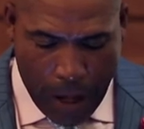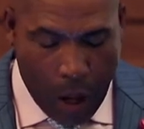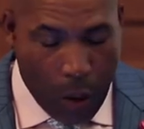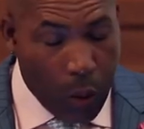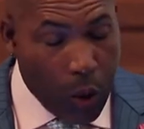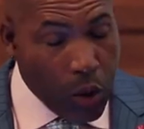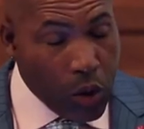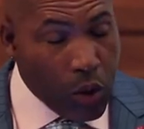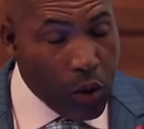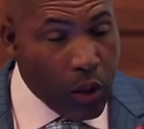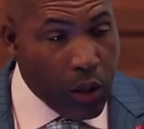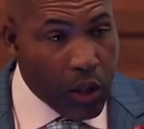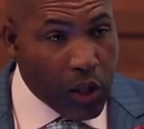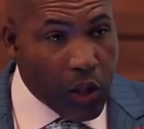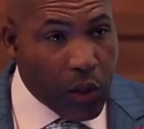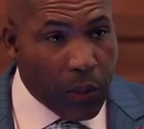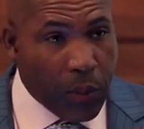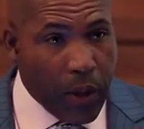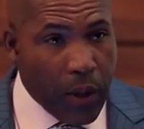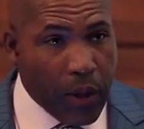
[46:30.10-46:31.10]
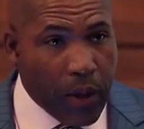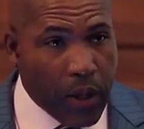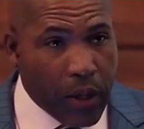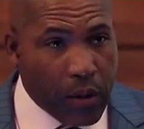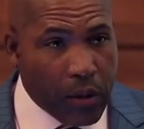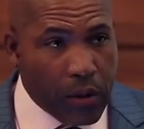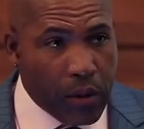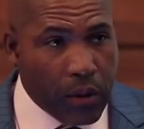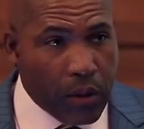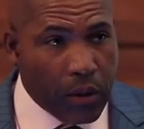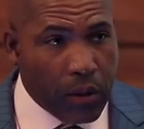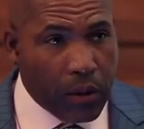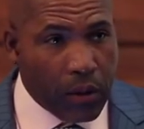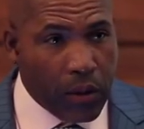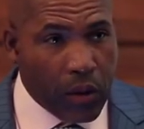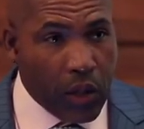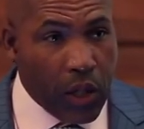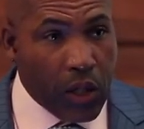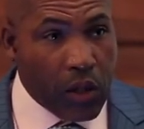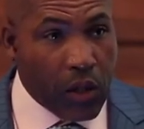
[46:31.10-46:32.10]
I want you to experience,
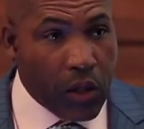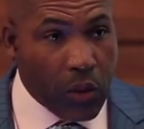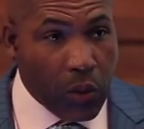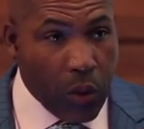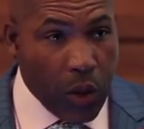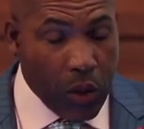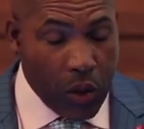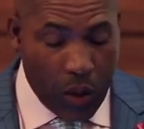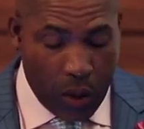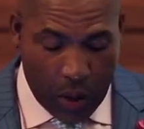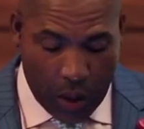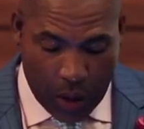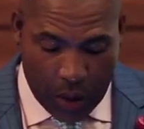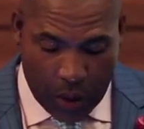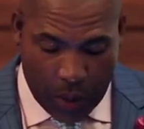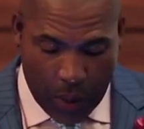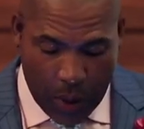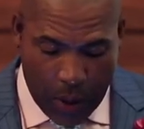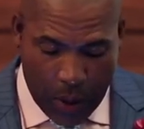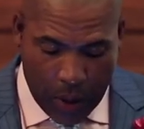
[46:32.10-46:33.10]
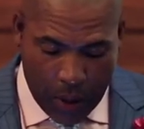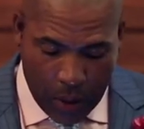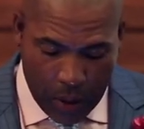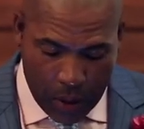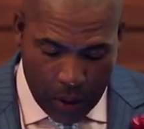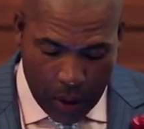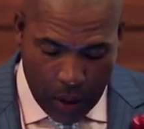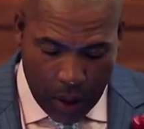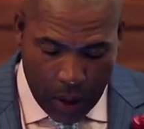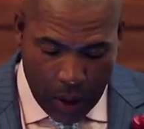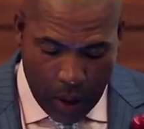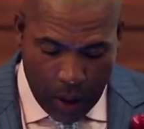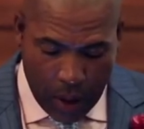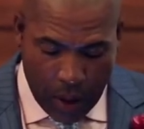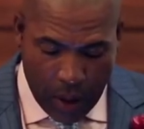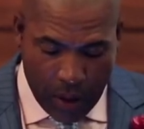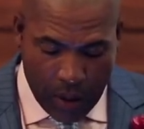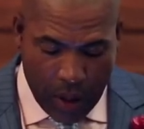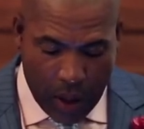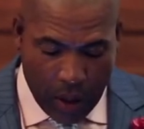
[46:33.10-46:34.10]
Jesus wants you to experience
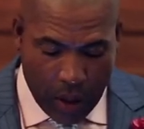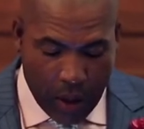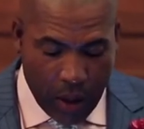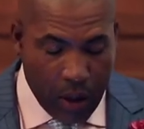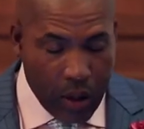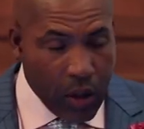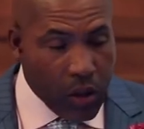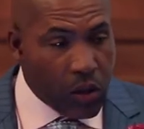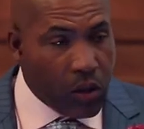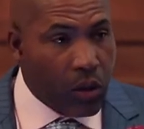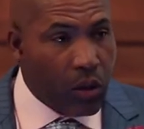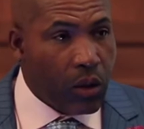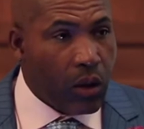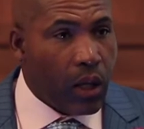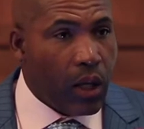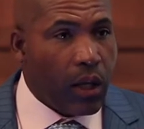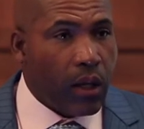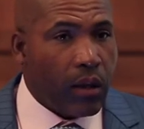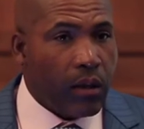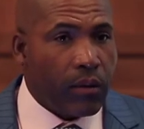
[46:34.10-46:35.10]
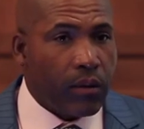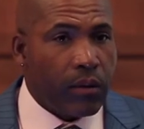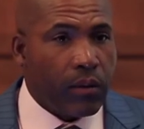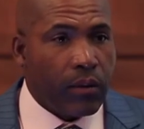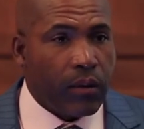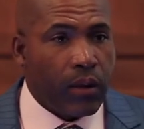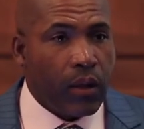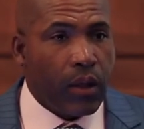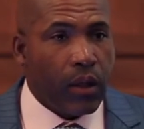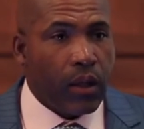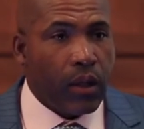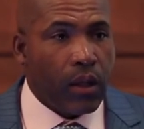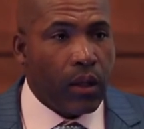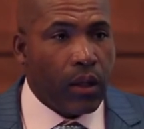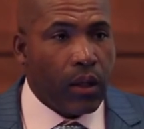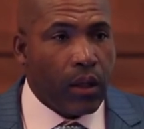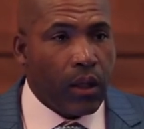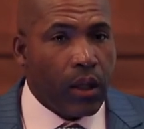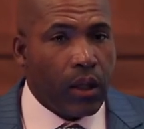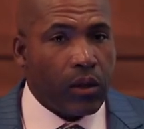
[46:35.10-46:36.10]
his unconditional love,
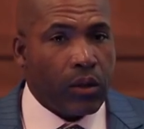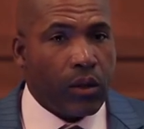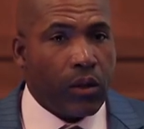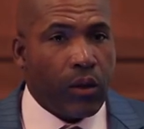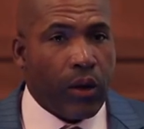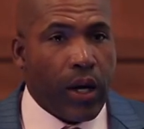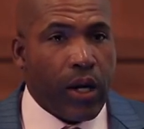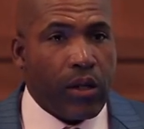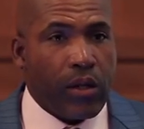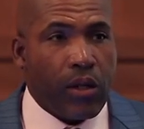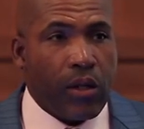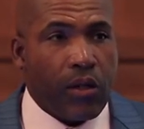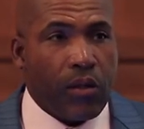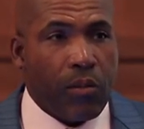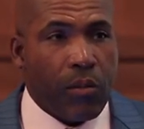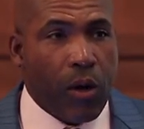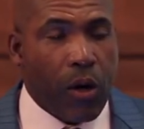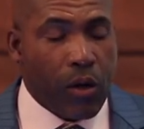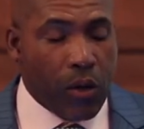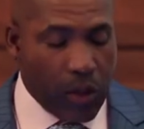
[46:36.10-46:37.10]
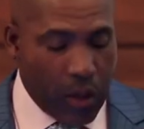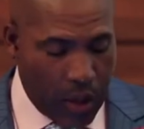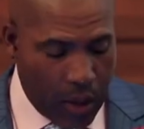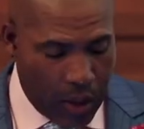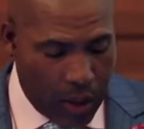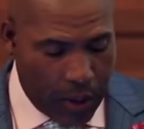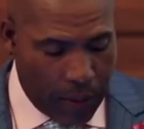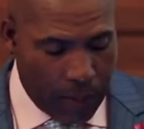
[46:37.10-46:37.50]
his grace, his mercy.